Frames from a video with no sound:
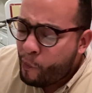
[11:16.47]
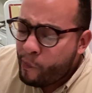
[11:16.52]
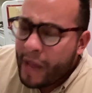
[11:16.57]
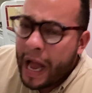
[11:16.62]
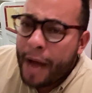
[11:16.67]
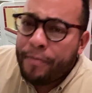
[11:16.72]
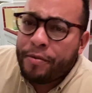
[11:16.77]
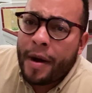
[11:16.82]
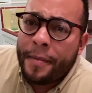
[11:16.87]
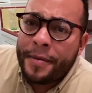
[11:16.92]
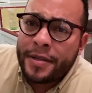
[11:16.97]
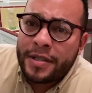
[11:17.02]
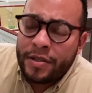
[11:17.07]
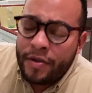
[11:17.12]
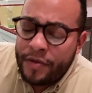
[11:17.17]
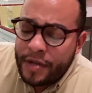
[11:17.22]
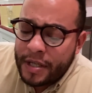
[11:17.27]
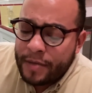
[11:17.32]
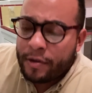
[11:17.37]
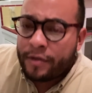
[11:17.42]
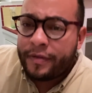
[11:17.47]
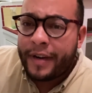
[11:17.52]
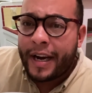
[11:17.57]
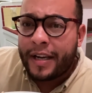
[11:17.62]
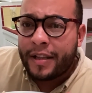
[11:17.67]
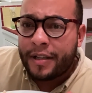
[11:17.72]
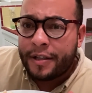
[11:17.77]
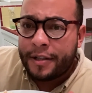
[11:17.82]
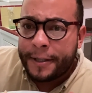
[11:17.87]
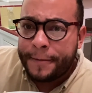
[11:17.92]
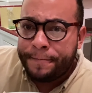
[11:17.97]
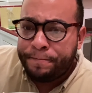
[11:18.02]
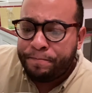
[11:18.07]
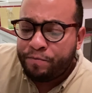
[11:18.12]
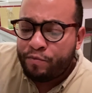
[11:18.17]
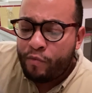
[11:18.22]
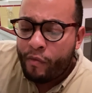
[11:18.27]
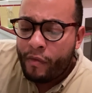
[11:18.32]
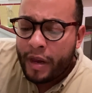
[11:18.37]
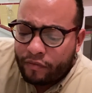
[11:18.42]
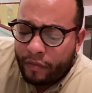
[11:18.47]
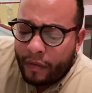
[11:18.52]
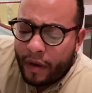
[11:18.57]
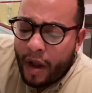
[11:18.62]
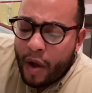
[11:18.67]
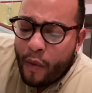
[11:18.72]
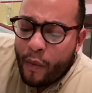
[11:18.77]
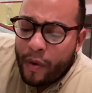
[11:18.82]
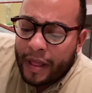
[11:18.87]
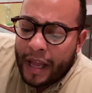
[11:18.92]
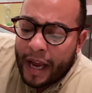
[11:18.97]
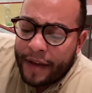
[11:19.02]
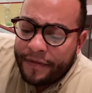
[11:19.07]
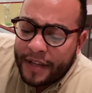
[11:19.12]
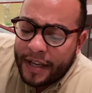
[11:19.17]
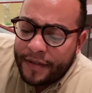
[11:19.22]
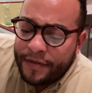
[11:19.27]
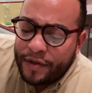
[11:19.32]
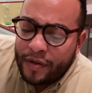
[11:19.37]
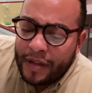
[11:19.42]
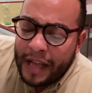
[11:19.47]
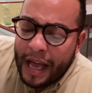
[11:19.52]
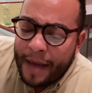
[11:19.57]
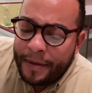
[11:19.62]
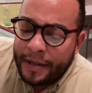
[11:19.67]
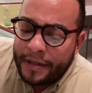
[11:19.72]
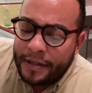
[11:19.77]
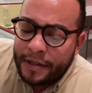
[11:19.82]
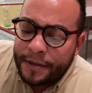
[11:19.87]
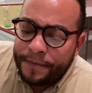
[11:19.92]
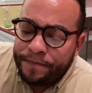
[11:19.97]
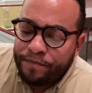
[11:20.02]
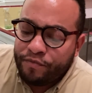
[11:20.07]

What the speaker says: I promise to do these more regularly. When life gives you lemons,